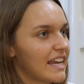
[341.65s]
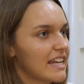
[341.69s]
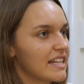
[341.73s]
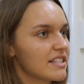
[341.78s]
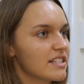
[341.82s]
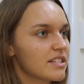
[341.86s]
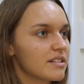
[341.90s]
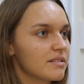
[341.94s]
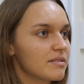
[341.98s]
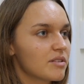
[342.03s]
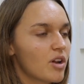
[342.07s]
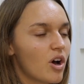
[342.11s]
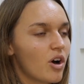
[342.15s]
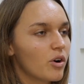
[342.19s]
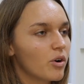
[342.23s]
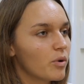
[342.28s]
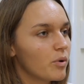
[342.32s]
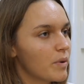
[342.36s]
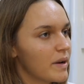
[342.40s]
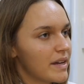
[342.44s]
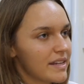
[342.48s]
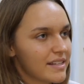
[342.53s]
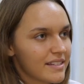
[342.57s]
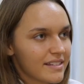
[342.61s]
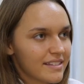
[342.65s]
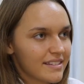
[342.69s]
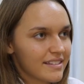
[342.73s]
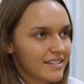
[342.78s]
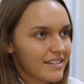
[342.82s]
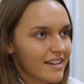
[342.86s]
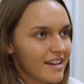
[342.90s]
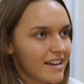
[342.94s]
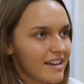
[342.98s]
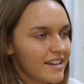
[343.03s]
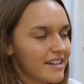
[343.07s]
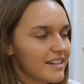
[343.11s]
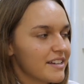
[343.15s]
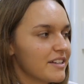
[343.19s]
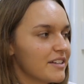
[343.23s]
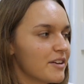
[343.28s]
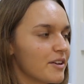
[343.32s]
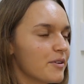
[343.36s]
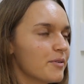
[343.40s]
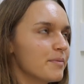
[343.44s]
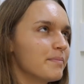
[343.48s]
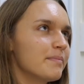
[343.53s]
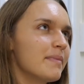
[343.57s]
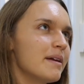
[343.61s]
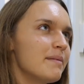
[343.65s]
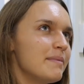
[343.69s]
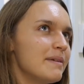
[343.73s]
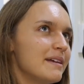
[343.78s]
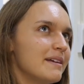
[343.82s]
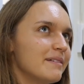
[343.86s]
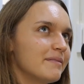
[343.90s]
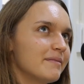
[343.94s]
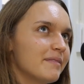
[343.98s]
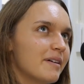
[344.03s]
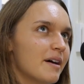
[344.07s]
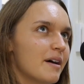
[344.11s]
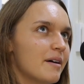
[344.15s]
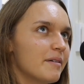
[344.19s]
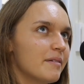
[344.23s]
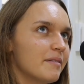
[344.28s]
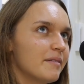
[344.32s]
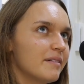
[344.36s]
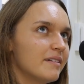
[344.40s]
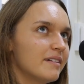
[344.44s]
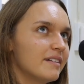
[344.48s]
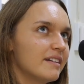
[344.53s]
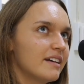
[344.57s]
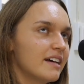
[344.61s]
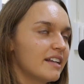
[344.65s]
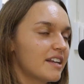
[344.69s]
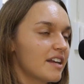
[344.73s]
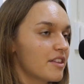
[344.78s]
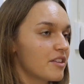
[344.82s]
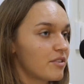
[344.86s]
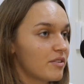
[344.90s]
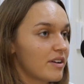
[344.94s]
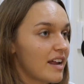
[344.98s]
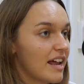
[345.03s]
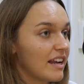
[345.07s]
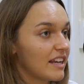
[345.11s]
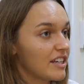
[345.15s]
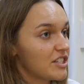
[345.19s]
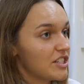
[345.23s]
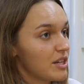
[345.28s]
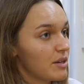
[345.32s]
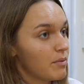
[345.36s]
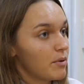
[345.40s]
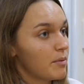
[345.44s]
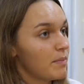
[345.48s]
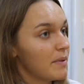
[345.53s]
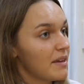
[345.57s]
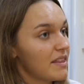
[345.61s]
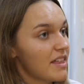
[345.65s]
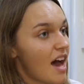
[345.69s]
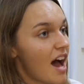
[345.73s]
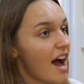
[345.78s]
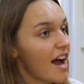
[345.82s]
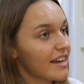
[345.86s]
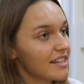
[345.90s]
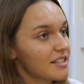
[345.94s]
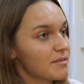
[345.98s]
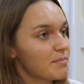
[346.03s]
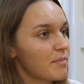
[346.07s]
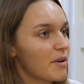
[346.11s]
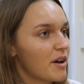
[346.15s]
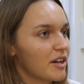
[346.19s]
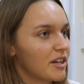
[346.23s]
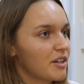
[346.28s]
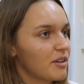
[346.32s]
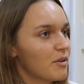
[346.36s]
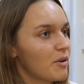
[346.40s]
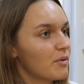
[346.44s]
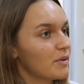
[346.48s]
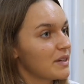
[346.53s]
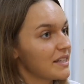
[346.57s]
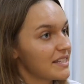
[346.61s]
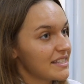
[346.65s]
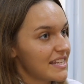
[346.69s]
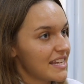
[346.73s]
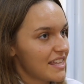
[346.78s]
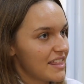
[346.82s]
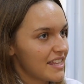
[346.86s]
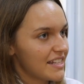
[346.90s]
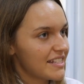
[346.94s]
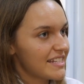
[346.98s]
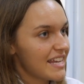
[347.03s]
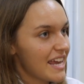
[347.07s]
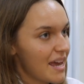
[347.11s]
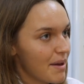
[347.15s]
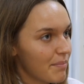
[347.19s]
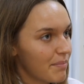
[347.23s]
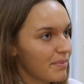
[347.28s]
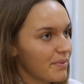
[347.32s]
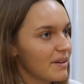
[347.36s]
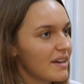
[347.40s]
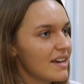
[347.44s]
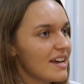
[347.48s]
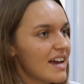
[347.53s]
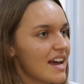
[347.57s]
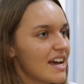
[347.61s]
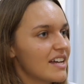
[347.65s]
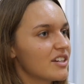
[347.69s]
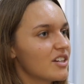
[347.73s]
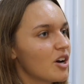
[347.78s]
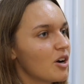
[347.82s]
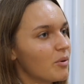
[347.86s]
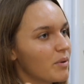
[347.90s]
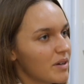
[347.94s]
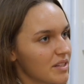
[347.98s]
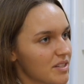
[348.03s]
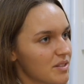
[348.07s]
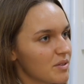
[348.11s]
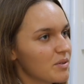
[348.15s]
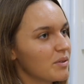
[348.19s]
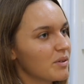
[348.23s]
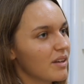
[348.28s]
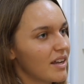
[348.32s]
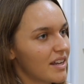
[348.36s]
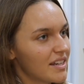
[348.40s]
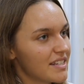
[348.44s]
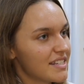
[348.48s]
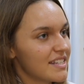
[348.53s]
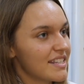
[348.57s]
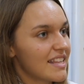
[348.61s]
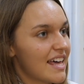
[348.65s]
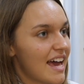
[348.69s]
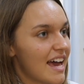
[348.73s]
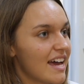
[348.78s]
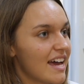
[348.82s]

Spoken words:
It's not mm. always, you know, maybe another analogy would be the iceberg. You only see the tip and not what's all under there.